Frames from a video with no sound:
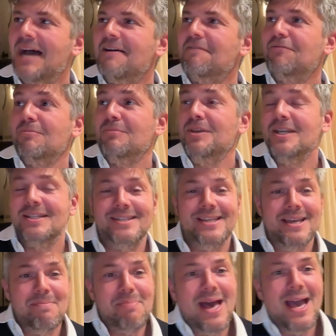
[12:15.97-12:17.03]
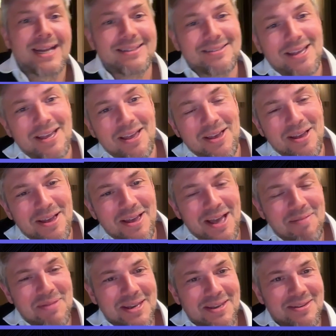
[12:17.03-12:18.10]
For me, it's impact.
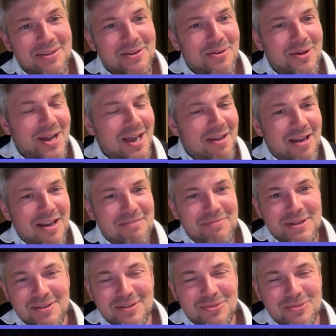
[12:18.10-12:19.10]
I've been